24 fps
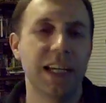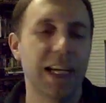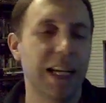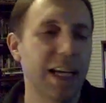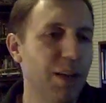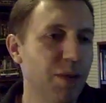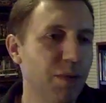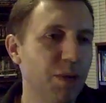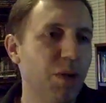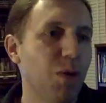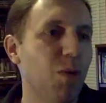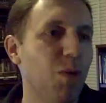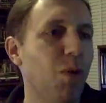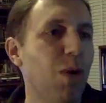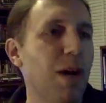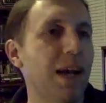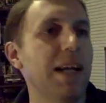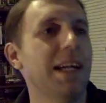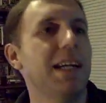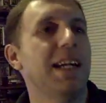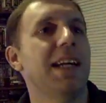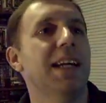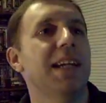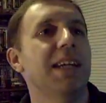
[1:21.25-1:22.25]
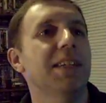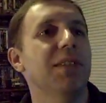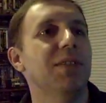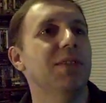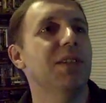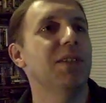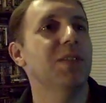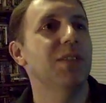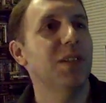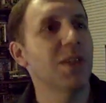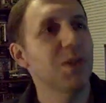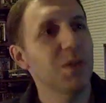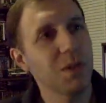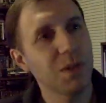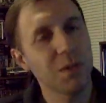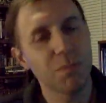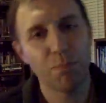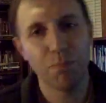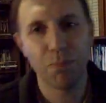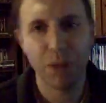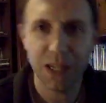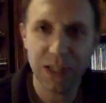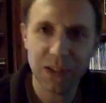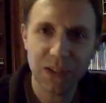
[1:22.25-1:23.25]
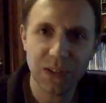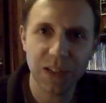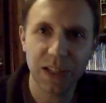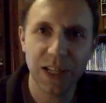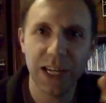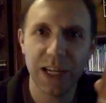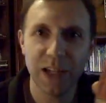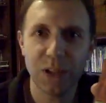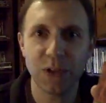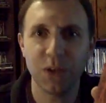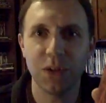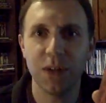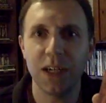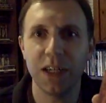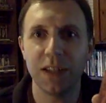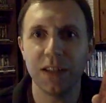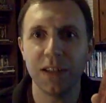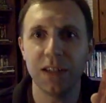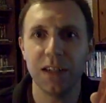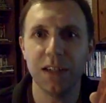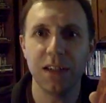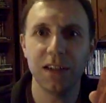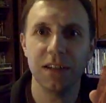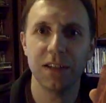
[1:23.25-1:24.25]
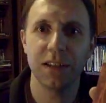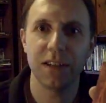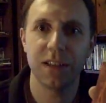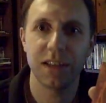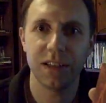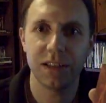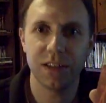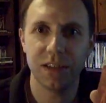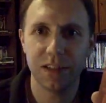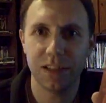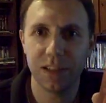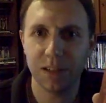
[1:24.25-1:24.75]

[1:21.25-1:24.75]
I don't know why, guys. This isn't the best slasher out there that